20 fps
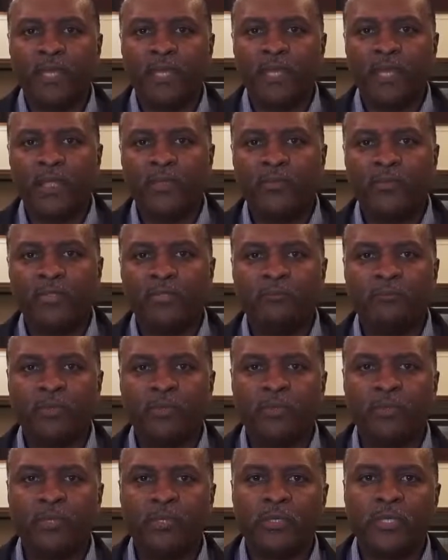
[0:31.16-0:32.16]
He was
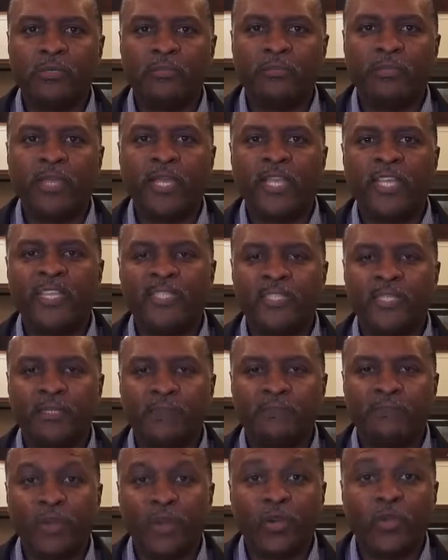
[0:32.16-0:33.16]
born and raised
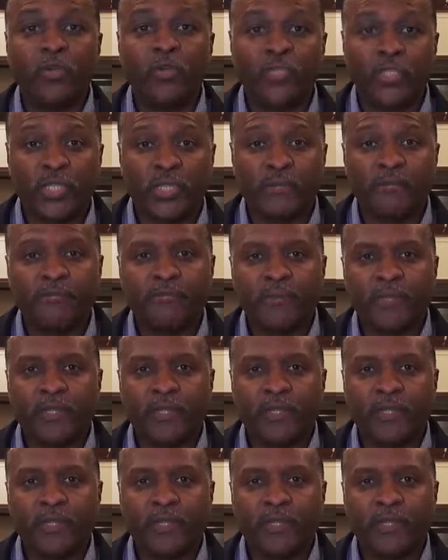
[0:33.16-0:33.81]
in Persia.